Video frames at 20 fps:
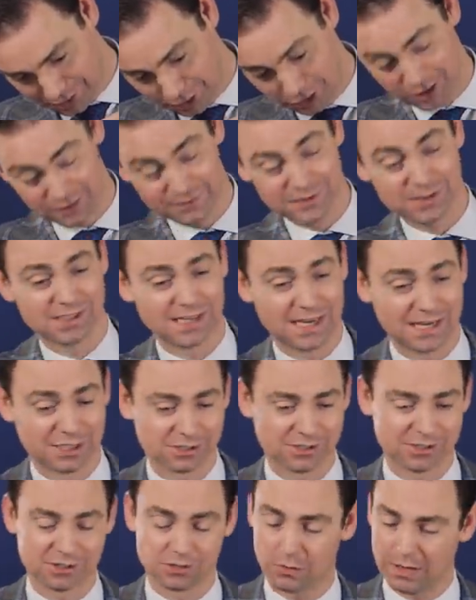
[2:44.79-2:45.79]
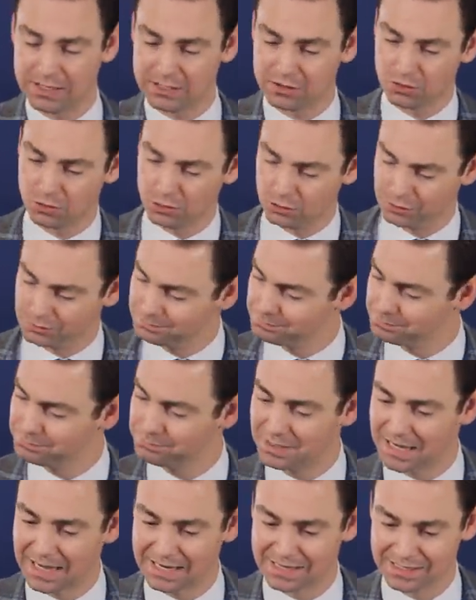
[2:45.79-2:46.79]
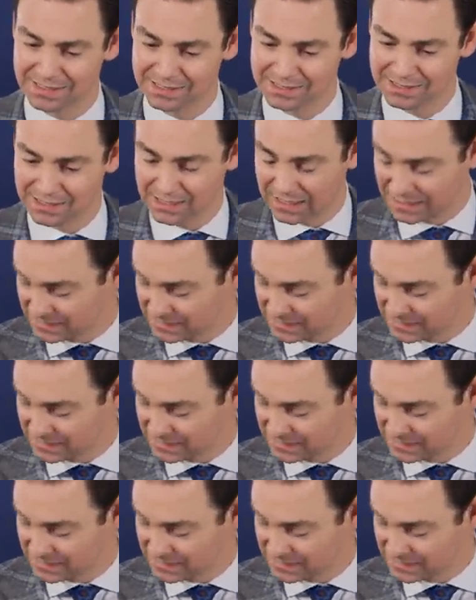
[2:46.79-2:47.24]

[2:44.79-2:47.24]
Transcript: All of this actually is quite cold, packing it in